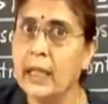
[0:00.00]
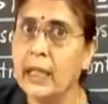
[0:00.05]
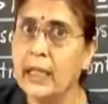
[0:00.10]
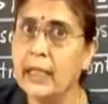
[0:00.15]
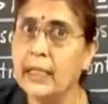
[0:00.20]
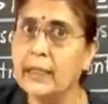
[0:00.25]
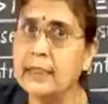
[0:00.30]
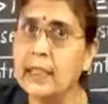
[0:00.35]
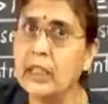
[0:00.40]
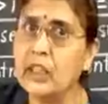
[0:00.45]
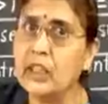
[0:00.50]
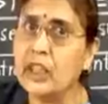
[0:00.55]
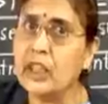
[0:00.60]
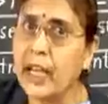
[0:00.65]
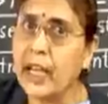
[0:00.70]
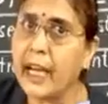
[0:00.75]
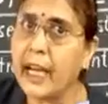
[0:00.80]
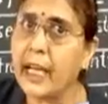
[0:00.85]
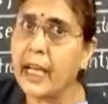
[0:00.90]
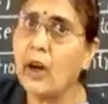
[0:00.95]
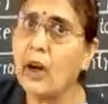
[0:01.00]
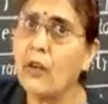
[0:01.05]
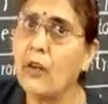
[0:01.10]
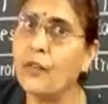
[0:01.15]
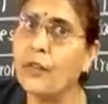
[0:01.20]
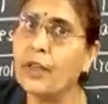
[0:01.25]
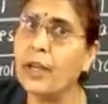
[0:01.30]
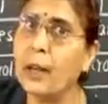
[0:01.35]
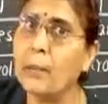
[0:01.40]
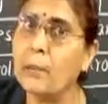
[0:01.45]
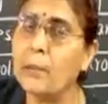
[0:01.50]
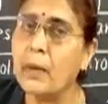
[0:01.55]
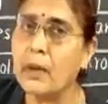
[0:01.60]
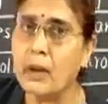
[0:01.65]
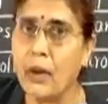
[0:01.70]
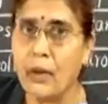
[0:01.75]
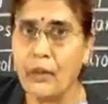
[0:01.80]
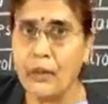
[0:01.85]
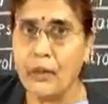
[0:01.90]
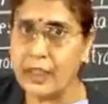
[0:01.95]
is a chain of a number
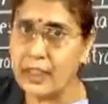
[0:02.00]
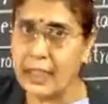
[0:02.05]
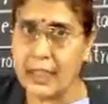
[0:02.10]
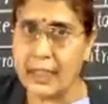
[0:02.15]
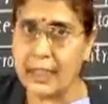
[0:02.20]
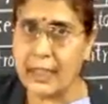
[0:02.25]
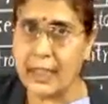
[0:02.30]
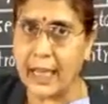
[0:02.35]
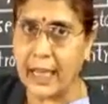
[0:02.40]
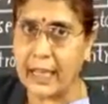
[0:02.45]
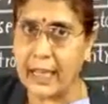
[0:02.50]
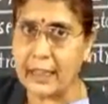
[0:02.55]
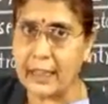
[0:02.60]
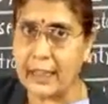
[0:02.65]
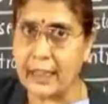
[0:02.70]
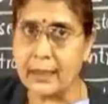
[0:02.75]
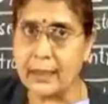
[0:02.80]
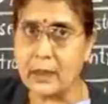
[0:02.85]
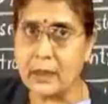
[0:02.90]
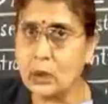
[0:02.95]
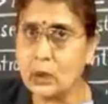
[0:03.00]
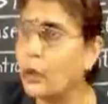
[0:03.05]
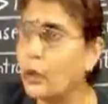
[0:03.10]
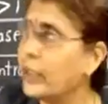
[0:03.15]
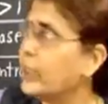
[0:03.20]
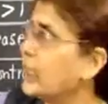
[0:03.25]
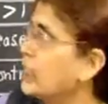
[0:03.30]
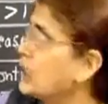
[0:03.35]
of fission reactions. So it